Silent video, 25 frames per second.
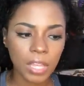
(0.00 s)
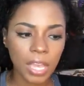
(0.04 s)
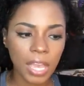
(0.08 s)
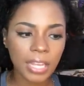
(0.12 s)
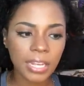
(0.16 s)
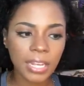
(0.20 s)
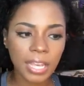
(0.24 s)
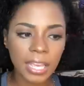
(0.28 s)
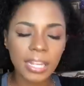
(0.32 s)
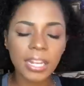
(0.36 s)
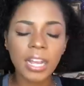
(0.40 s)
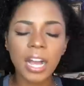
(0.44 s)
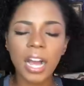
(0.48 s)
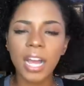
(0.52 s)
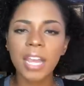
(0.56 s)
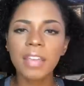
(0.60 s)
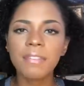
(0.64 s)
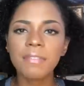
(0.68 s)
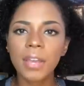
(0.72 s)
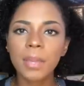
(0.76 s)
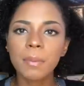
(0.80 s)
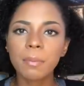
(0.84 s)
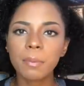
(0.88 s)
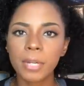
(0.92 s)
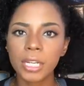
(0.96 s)
and, in a high
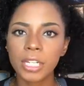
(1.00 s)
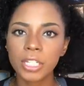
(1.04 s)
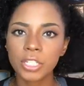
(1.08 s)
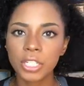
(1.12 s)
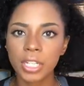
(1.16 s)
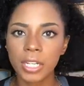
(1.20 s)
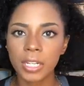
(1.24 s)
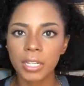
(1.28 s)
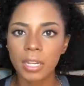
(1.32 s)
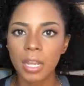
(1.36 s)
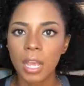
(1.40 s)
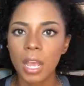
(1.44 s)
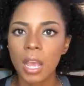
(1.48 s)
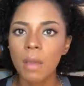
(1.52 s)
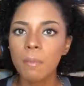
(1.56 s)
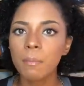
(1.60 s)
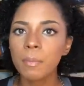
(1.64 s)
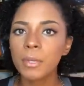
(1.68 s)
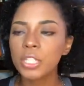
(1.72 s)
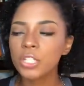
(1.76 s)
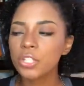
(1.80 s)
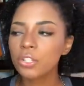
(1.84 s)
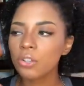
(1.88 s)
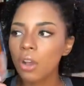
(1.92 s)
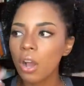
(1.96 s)
vibration,
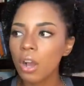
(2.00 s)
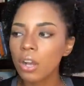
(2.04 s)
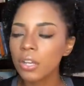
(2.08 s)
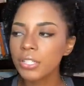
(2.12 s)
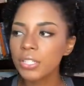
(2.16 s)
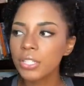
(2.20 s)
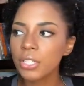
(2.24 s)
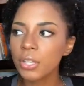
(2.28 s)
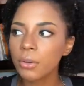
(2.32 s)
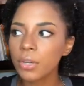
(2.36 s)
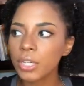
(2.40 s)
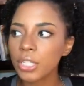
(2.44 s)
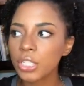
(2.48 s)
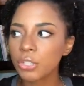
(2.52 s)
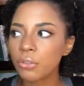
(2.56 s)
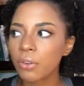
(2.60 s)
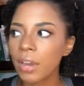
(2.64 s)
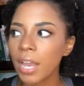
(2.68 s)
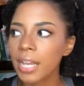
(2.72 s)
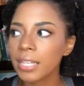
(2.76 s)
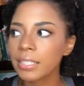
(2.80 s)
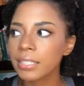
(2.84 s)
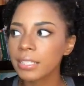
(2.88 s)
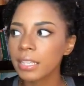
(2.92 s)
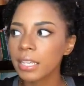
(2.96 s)
but you're also
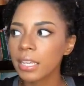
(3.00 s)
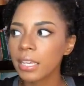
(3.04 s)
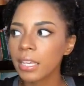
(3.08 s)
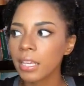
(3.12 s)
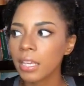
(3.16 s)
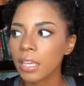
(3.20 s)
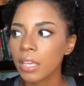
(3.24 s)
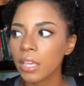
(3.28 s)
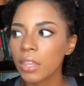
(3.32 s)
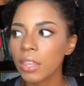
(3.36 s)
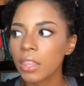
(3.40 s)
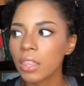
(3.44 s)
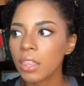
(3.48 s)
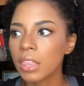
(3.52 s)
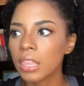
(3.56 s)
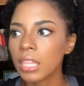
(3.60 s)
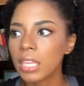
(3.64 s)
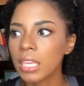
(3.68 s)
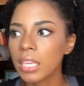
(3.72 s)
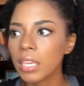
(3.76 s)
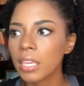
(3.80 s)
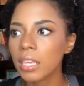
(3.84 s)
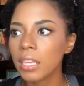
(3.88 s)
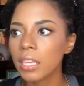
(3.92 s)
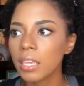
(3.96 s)
attracting
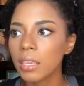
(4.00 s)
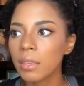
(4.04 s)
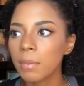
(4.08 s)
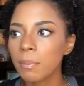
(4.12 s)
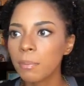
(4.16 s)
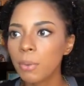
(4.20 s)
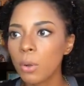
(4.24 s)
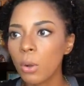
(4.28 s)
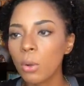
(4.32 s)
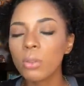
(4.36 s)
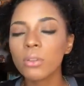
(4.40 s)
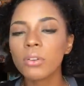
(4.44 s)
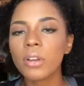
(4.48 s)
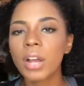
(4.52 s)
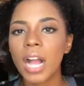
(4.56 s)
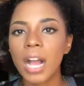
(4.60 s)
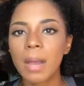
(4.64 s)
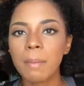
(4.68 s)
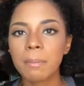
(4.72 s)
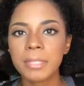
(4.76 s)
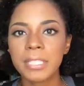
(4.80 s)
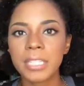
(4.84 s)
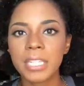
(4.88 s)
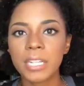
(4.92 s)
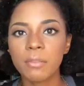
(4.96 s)
the polar
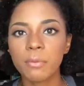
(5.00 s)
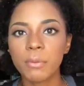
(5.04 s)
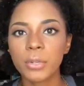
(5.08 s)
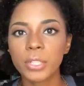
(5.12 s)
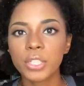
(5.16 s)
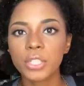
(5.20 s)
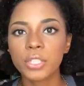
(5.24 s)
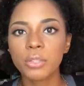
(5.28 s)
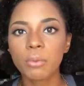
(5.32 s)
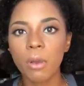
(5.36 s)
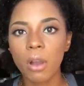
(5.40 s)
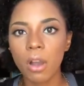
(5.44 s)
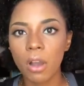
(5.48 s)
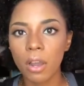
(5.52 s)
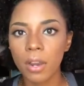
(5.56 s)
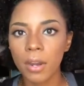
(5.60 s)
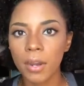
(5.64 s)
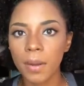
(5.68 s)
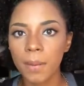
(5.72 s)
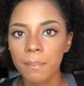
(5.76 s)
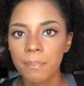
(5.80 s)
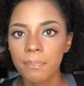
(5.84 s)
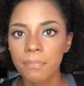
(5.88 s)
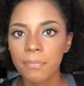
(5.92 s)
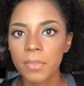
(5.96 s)
opposite of what you
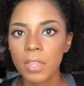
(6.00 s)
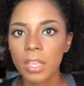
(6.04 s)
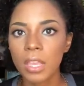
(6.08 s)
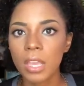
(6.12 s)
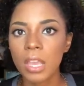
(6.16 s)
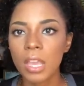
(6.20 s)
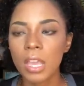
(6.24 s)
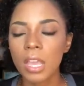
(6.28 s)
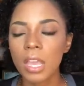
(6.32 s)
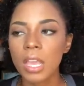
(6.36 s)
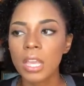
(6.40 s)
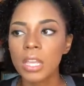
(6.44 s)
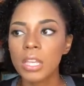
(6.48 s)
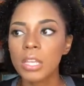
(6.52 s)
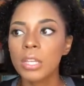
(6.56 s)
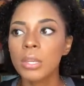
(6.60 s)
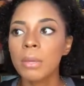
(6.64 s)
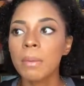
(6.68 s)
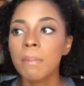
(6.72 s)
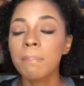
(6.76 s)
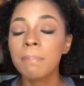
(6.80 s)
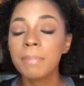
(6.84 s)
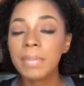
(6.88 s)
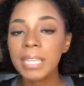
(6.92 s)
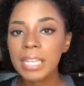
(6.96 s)
are.
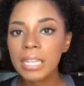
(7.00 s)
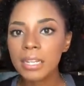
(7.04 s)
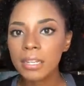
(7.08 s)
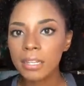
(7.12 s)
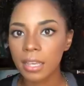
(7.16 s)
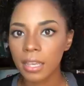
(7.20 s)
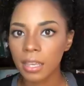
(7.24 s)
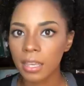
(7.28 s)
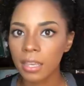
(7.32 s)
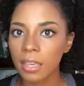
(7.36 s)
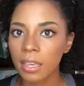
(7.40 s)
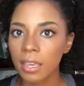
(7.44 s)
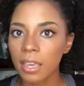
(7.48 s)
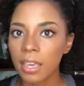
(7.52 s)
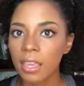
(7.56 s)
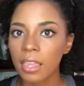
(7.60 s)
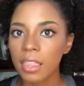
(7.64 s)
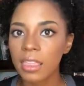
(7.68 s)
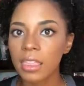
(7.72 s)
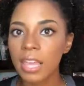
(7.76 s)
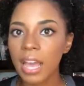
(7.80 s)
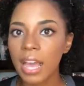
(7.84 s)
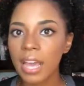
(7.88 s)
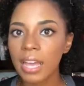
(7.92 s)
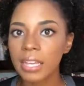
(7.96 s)
Meaning
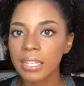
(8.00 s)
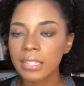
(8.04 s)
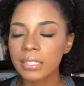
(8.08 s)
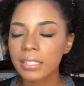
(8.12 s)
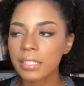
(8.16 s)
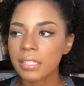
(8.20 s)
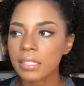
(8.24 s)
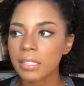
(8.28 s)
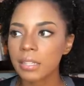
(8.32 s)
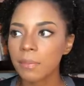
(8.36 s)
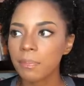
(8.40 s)
that